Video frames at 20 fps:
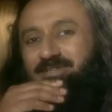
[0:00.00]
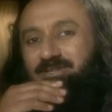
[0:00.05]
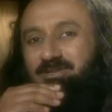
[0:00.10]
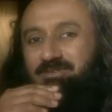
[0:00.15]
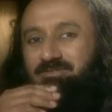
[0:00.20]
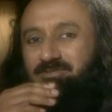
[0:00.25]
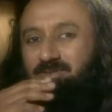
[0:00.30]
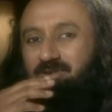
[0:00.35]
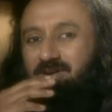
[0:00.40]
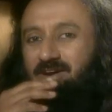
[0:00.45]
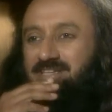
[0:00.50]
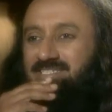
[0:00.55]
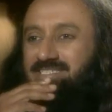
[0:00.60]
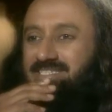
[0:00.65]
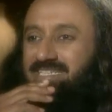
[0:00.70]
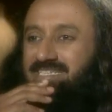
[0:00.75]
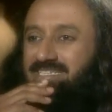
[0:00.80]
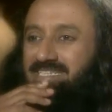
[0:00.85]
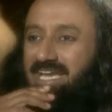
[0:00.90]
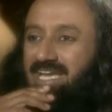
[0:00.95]
know, if you
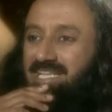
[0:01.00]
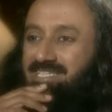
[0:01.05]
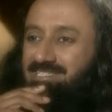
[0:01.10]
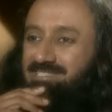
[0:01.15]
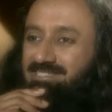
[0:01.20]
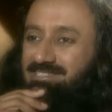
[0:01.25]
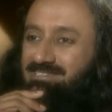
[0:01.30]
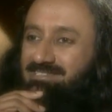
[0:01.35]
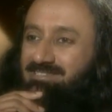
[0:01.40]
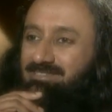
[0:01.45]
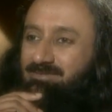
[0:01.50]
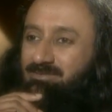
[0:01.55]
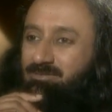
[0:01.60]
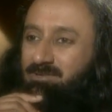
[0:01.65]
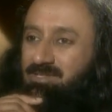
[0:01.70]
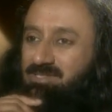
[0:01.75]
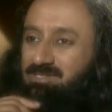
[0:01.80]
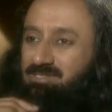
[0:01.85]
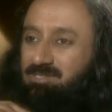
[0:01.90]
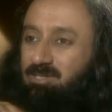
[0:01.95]
ask a dancer,
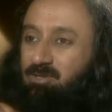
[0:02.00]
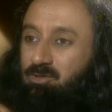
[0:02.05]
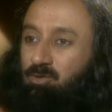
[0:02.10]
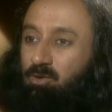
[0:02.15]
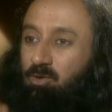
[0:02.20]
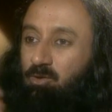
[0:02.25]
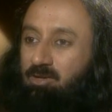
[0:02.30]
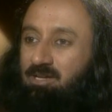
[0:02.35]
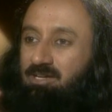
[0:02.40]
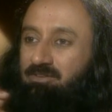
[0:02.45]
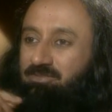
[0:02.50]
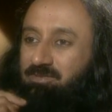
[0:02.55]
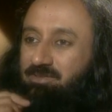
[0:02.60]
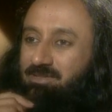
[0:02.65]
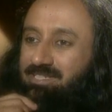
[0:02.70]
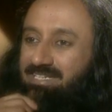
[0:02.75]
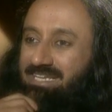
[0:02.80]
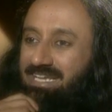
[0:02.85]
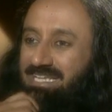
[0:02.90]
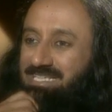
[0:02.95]
what's the goal of
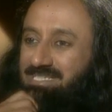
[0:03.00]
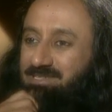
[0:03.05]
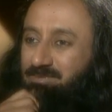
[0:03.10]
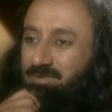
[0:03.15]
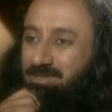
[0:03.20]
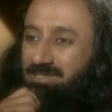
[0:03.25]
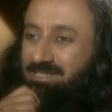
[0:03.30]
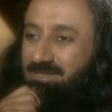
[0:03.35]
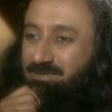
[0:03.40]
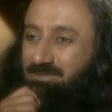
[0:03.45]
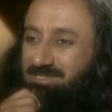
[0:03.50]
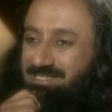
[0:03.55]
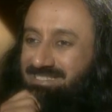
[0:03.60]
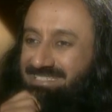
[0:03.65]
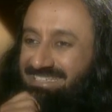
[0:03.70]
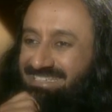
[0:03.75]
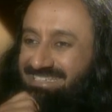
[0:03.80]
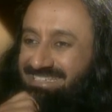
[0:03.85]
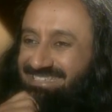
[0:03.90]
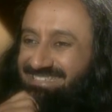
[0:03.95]
your dance, what they would
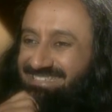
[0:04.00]
say?